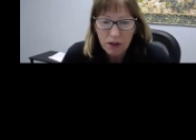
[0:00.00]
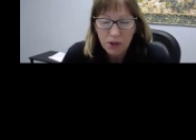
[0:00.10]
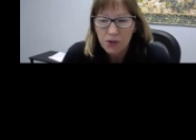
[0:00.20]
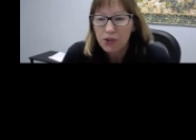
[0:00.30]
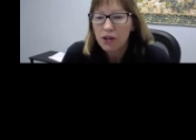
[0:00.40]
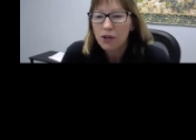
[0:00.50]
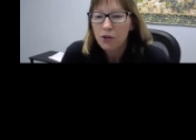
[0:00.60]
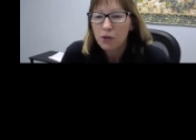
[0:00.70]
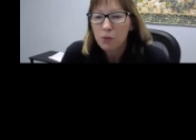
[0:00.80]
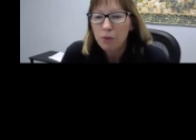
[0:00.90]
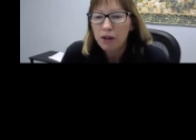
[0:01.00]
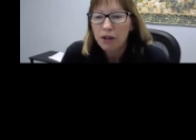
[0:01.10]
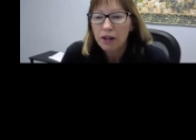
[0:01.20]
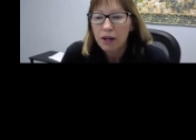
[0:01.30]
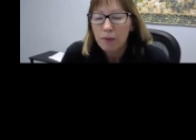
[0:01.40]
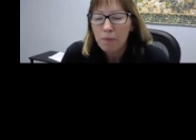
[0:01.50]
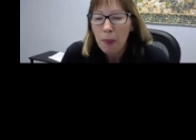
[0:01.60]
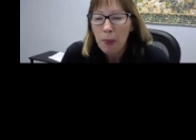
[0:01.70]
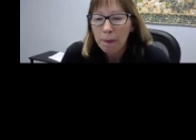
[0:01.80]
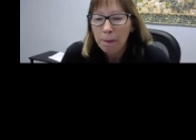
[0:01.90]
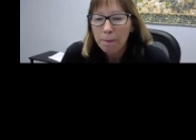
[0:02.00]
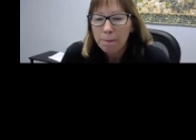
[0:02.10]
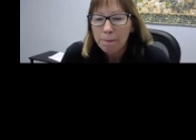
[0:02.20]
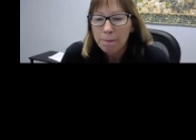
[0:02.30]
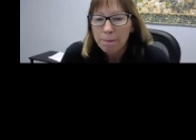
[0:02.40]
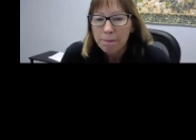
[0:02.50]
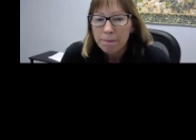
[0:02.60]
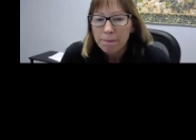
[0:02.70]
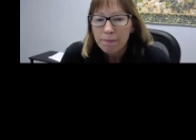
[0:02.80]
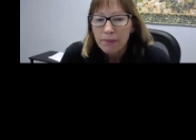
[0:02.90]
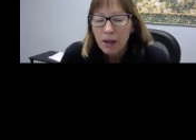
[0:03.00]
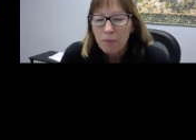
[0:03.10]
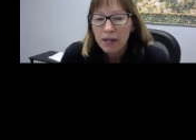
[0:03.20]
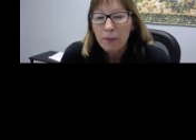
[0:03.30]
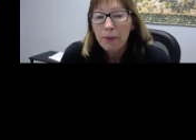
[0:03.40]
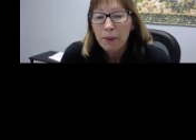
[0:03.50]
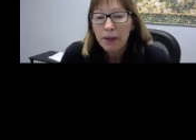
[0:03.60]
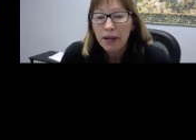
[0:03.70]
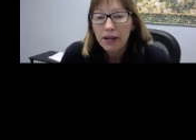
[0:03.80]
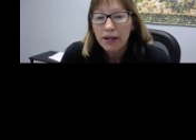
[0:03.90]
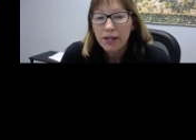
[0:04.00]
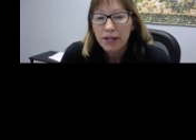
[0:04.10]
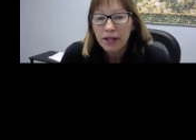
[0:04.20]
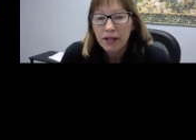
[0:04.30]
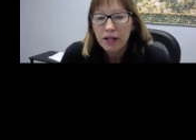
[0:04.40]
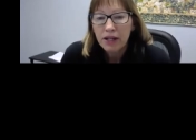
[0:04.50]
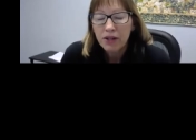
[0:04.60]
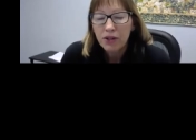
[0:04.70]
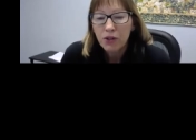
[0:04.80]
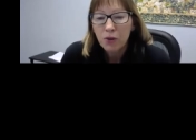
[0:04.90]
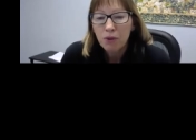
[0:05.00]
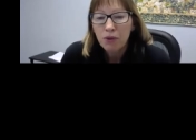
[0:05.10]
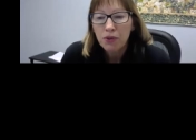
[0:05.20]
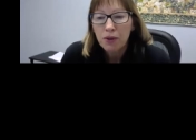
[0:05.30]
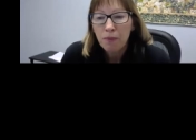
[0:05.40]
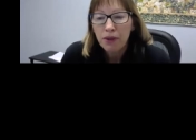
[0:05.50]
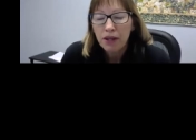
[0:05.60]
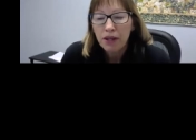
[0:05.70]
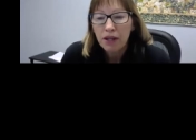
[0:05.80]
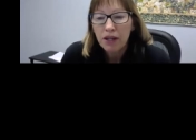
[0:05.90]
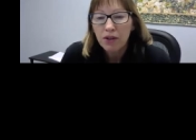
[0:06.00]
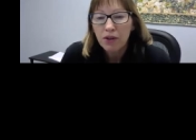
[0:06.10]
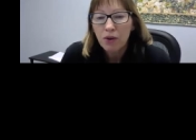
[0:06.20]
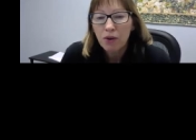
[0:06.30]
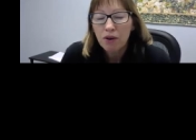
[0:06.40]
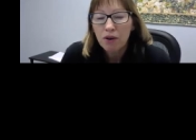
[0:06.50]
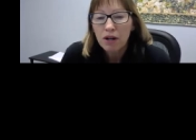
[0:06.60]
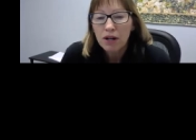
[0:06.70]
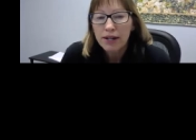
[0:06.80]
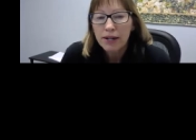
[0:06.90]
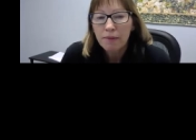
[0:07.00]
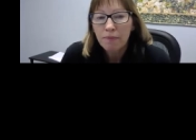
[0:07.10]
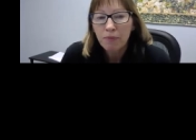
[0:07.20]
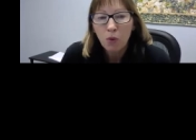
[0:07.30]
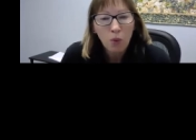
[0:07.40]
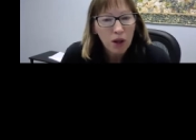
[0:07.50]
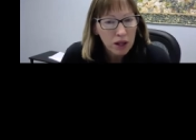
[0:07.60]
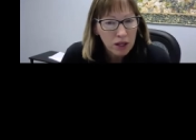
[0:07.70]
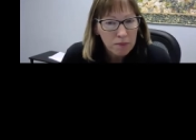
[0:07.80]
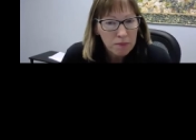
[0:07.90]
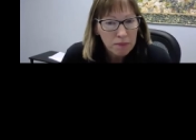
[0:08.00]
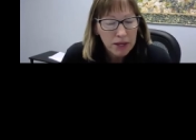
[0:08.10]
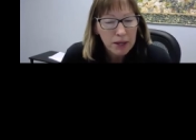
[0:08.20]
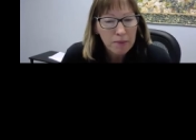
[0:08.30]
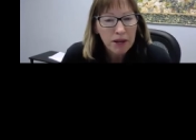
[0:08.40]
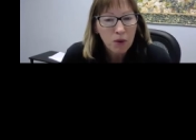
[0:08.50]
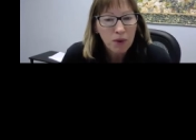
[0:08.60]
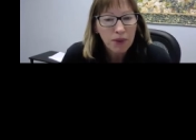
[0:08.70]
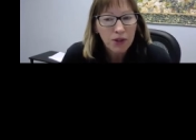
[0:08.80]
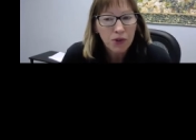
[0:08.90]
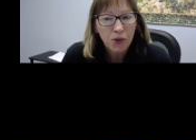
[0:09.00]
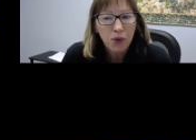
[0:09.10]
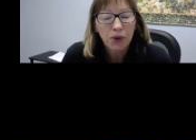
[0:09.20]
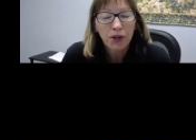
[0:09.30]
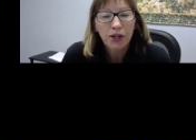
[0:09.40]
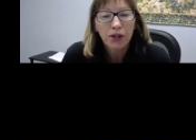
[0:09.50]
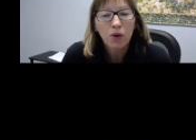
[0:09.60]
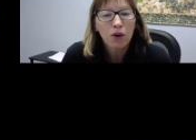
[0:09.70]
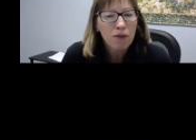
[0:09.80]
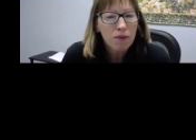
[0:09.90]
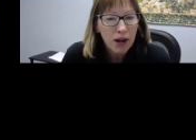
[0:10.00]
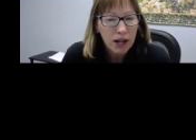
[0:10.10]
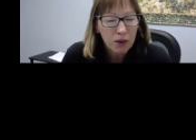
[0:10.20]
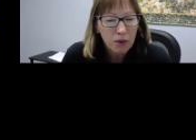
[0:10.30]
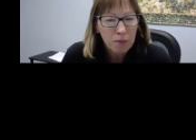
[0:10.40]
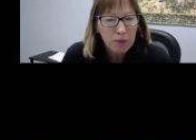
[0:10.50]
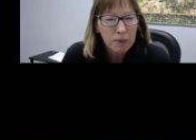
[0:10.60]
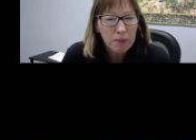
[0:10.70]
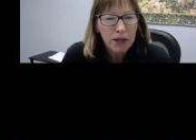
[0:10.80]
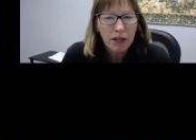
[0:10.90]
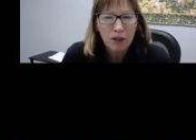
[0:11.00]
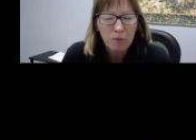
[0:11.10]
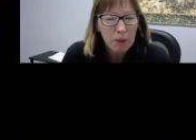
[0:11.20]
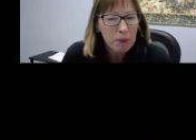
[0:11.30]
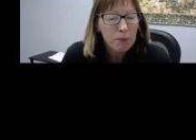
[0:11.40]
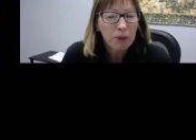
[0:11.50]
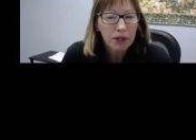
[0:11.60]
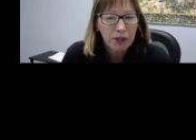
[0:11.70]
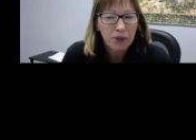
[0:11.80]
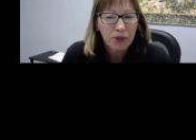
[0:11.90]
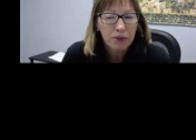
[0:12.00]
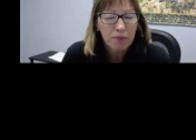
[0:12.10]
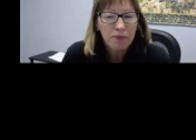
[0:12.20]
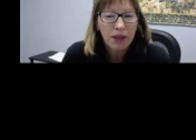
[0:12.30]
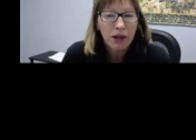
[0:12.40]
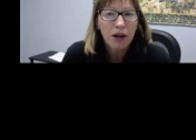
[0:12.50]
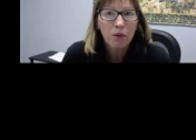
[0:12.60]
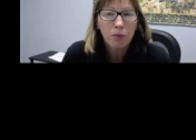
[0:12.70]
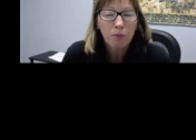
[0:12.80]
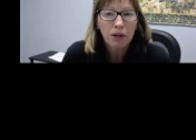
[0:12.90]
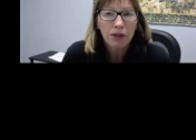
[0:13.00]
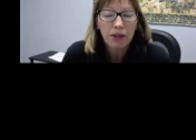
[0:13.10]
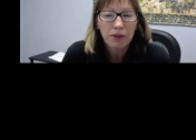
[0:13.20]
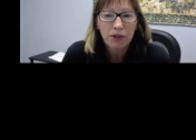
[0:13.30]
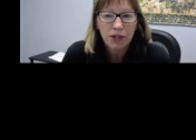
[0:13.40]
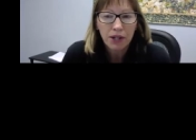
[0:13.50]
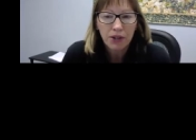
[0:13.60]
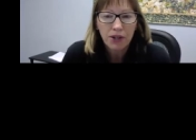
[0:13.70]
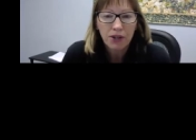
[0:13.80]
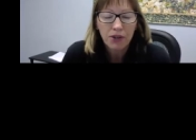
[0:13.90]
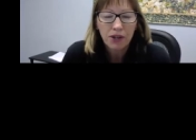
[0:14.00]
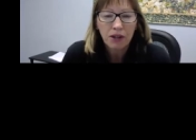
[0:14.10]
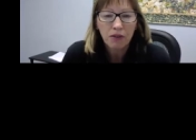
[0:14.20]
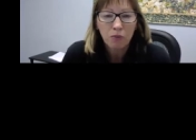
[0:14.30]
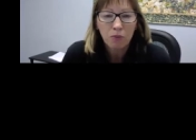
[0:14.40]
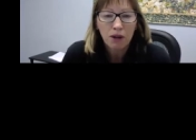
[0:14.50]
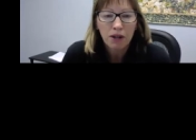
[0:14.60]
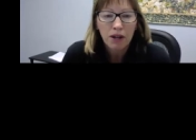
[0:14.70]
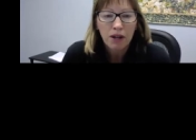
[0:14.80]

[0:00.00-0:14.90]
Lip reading: hundreds and hundreds, but might not be a bad idea to put something in your welcome email when they join, or a follow-up email, or maybe put it in your, I wouldn't put it in the invitation itself, but